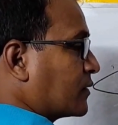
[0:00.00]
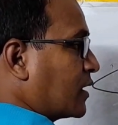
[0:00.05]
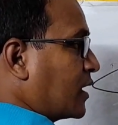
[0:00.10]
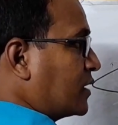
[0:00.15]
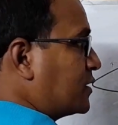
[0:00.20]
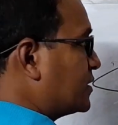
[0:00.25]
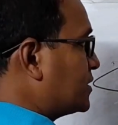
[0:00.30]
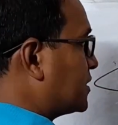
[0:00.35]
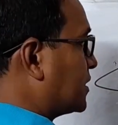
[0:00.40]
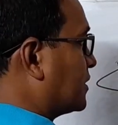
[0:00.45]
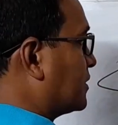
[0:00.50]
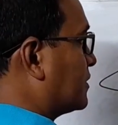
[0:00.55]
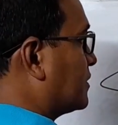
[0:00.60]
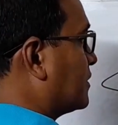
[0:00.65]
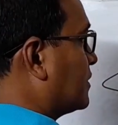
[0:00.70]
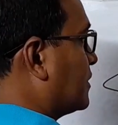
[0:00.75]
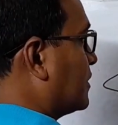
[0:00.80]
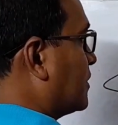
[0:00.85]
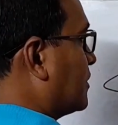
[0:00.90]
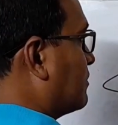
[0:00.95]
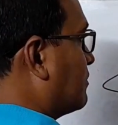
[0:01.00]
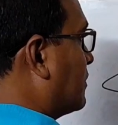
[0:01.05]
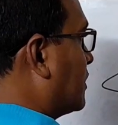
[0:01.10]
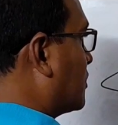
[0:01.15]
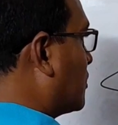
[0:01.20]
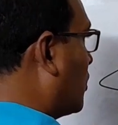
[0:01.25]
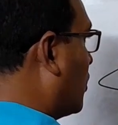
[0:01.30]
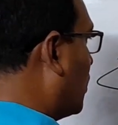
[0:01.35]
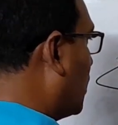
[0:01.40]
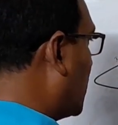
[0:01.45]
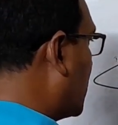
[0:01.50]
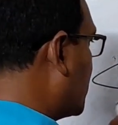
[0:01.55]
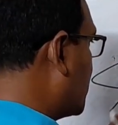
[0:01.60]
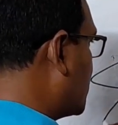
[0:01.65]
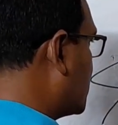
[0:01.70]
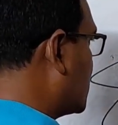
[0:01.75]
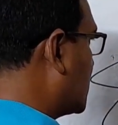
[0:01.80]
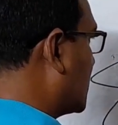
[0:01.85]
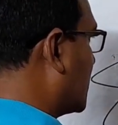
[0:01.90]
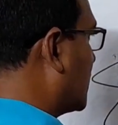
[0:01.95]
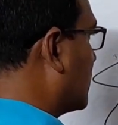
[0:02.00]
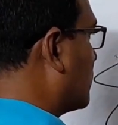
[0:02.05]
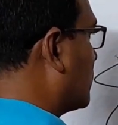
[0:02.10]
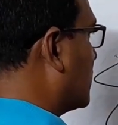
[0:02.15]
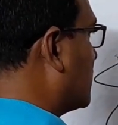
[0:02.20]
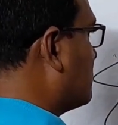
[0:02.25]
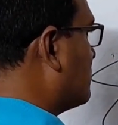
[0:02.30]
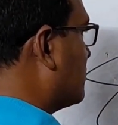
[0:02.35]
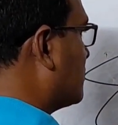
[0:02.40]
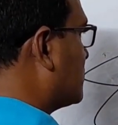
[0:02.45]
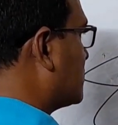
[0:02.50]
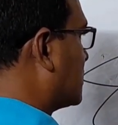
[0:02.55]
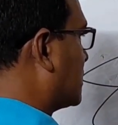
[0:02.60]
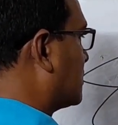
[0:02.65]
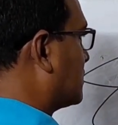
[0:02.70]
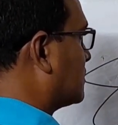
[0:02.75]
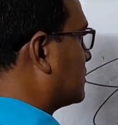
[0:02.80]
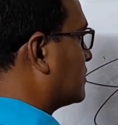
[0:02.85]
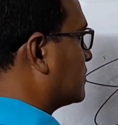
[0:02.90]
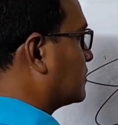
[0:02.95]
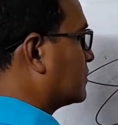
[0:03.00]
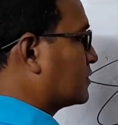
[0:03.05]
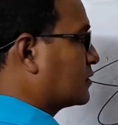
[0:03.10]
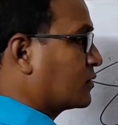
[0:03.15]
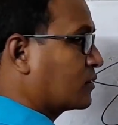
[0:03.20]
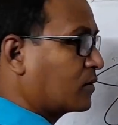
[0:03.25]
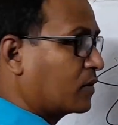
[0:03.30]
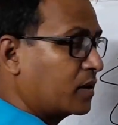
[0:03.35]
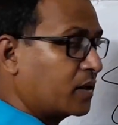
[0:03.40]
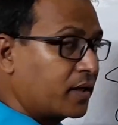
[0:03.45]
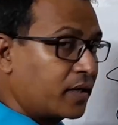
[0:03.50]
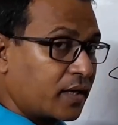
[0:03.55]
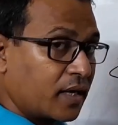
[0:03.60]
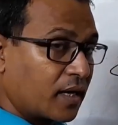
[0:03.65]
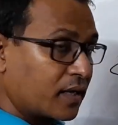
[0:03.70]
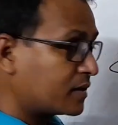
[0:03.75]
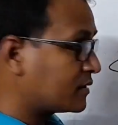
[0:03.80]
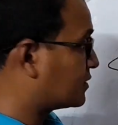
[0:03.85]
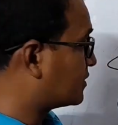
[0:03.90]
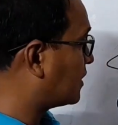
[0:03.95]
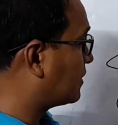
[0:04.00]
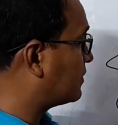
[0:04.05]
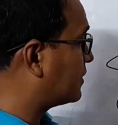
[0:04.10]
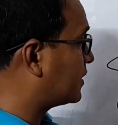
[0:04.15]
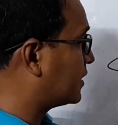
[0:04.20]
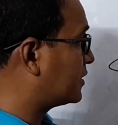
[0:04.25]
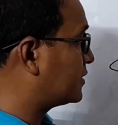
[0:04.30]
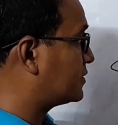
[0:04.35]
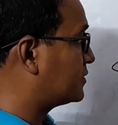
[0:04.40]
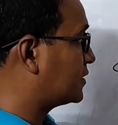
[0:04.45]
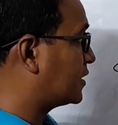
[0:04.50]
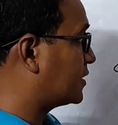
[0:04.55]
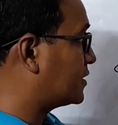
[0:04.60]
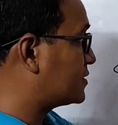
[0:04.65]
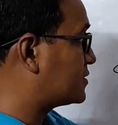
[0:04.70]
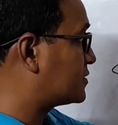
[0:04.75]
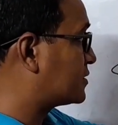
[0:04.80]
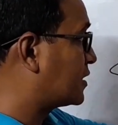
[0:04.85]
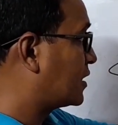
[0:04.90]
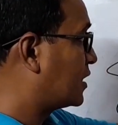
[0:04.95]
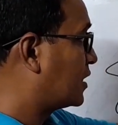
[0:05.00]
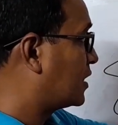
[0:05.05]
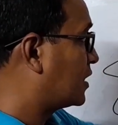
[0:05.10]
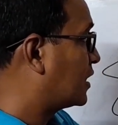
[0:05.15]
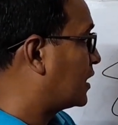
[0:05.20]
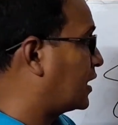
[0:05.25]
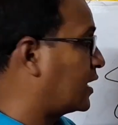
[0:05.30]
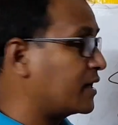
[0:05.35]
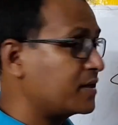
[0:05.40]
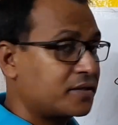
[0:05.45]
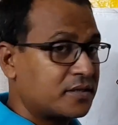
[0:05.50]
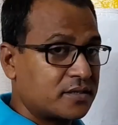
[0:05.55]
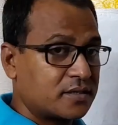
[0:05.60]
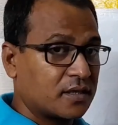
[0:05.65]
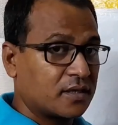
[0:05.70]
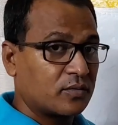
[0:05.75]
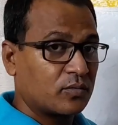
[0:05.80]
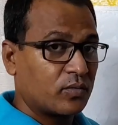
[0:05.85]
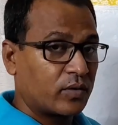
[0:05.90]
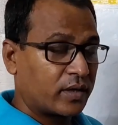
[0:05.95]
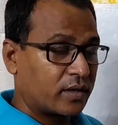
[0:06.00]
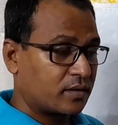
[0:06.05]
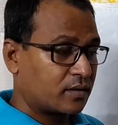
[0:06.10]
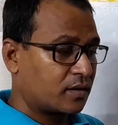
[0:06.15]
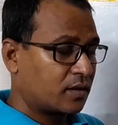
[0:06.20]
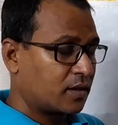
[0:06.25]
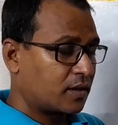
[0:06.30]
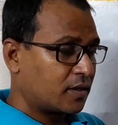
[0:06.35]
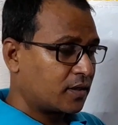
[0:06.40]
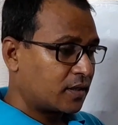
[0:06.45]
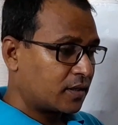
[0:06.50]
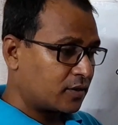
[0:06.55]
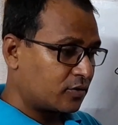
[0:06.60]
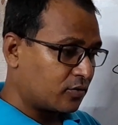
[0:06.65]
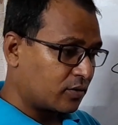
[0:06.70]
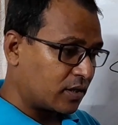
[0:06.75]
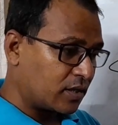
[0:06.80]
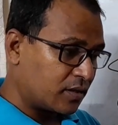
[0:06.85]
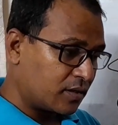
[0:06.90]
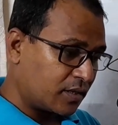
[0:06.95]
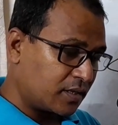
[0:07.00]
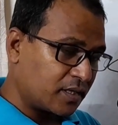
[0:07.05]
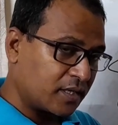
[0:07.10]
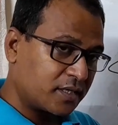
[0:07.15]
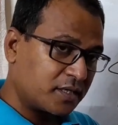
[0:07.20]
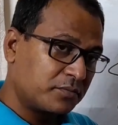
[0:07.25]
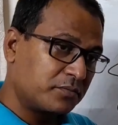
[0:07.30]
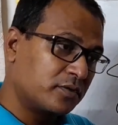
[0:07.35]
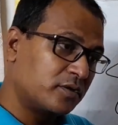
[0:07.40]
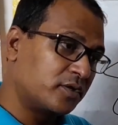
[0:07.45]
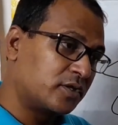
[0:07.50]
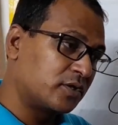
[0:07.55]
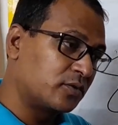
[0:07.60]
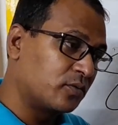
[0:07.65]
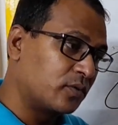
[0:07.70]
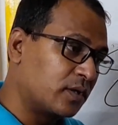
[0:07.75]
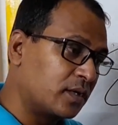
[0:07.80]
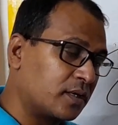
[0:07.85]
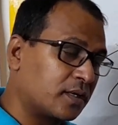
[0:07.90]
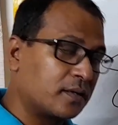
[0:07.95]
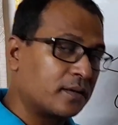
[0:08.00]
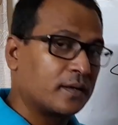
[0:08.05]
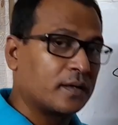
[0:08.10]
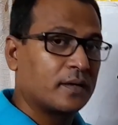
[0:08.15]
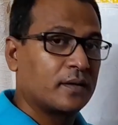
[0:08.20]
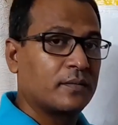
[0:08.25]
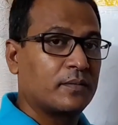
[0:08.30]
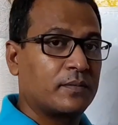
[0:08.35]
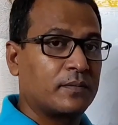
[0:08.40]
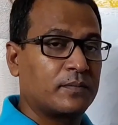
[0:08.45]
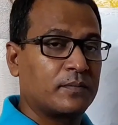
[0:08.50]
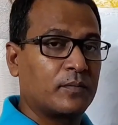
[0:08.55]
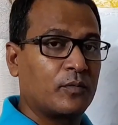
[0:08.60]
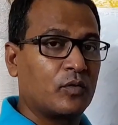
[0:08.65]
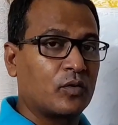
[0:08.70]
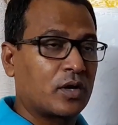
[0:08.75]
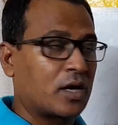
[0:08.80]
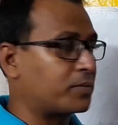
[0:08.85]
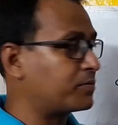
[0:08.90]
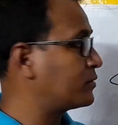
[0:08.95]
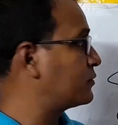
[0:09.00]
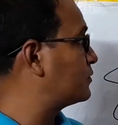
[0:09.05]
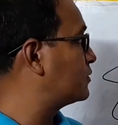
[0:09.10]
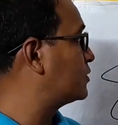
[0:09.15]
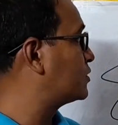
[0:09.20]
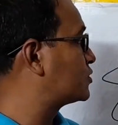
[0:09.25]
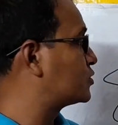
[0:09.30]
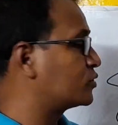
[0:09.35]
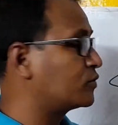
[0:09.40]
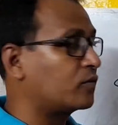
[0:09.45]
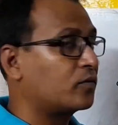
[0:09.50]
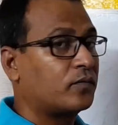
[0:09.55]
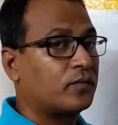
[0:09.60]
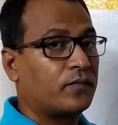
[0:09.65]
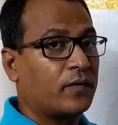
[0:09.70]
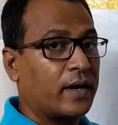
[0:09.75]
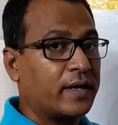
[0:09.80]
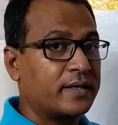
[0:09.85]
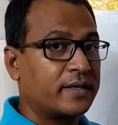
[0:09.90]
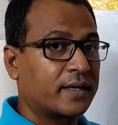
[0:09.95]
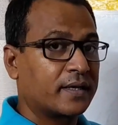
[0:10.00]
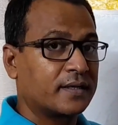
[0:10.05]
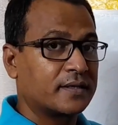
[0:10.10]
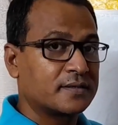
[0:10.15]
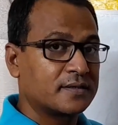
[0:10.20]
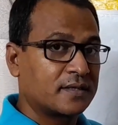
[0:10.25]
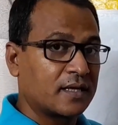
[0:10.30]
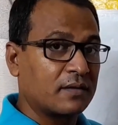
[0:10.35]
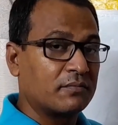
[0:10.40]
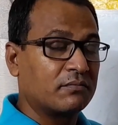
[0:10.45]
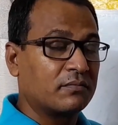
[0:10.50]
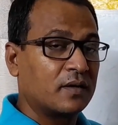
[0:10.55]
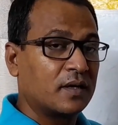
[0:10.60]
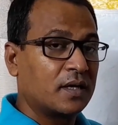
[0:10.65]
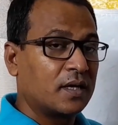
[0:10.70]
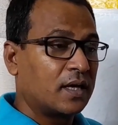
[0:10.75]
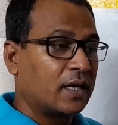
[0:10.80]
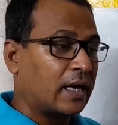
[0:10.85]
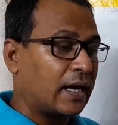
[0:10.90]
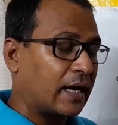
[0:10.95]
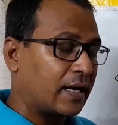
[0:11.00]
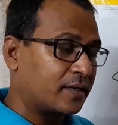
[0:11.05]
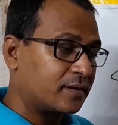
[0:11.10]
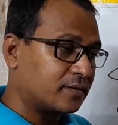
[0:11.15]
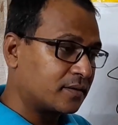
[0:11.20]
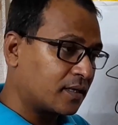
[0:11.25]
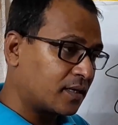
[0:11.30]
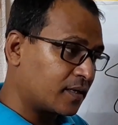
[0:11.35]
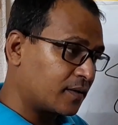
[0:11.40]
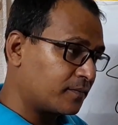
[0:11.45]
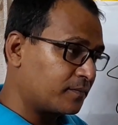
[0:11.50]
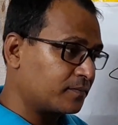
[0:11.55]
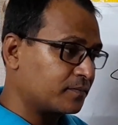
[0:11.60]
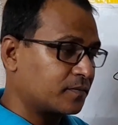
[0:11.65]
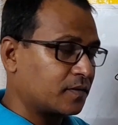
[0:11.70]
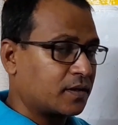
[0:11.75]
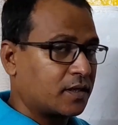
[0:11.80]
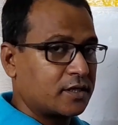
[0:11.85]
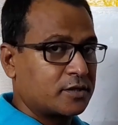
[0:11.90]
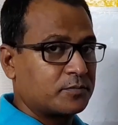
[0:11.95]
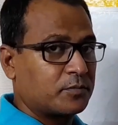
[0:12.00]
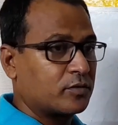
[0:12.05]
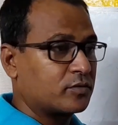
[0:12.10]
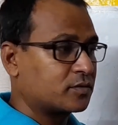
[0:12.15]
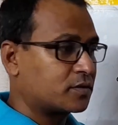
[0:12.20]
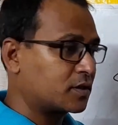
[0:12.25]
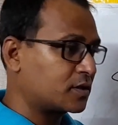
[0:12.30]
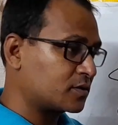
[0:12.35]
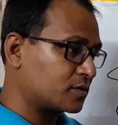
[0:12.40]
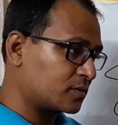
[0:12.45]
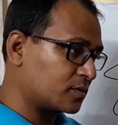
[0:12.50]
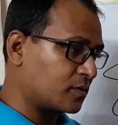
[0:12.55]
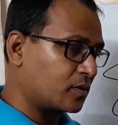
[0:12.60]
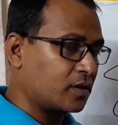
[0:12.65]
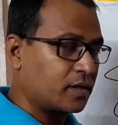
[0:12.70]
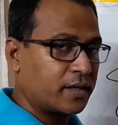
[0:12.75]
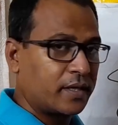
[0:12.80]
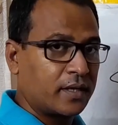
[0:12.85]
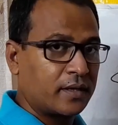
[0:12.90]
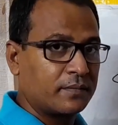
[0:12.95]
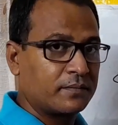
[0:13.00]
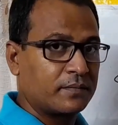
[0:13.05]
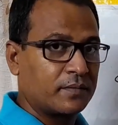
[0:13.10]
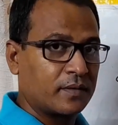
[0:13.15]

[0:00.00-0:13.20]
antigen. But all antigen are not immunogen. Already I covered it. That is antigen when your innate immunity will more capable to fight against them, and the response is already